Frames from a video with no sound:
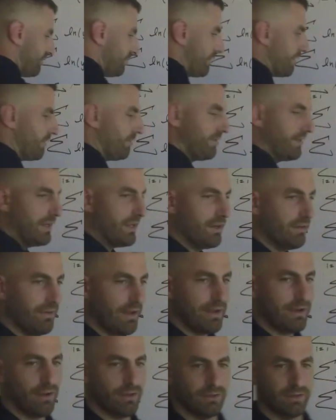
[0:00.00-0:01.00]
want to
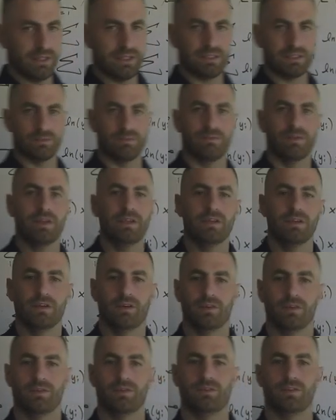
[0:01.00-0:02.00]
reiterate, I'll link some
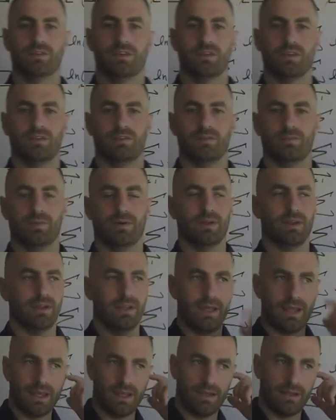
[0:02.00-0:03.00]
videos to this, but
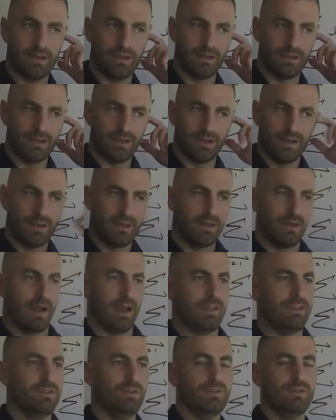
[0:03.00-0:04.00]
again, I
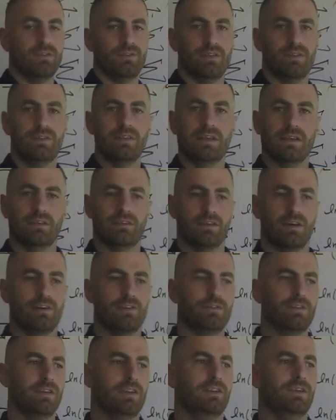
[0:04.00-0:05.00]
use this in the Excel
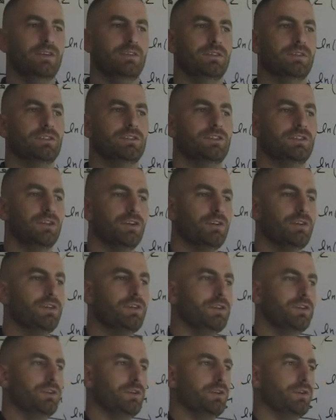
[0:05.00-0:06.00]
video to show
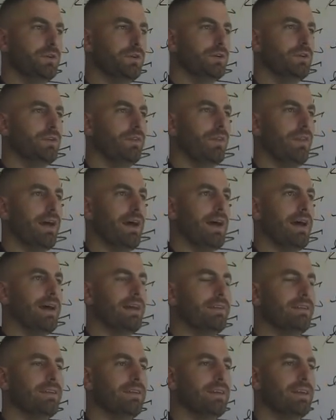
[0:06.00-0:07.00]
you
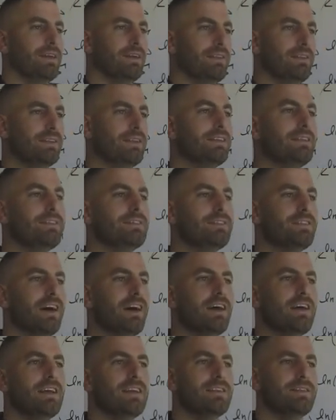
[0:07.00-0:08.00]
that this
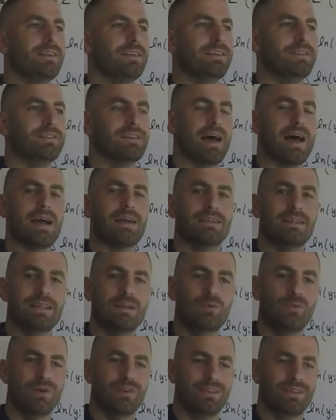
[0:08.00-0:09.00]
does exactly
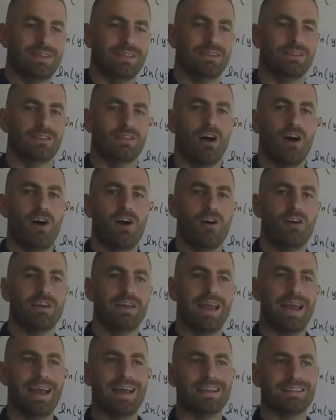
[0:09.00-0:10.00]
what the
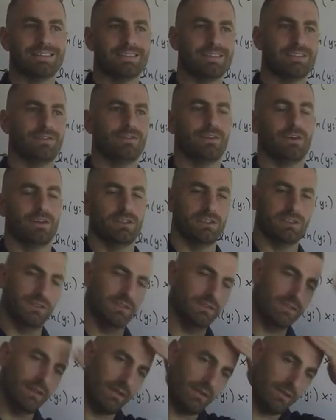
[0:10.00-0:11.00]
LOGEST function
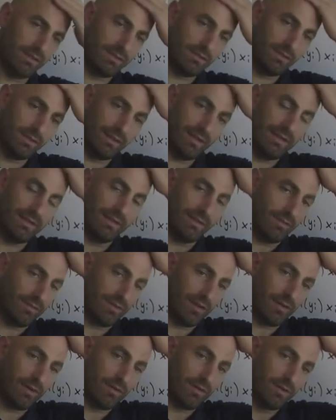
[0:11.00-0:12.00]
does in
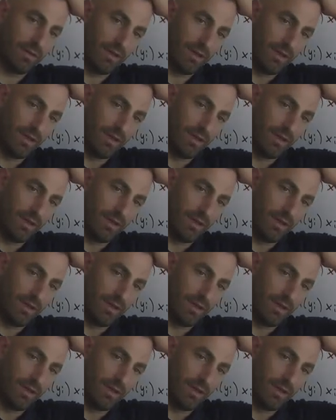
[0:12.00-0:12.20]
Excel.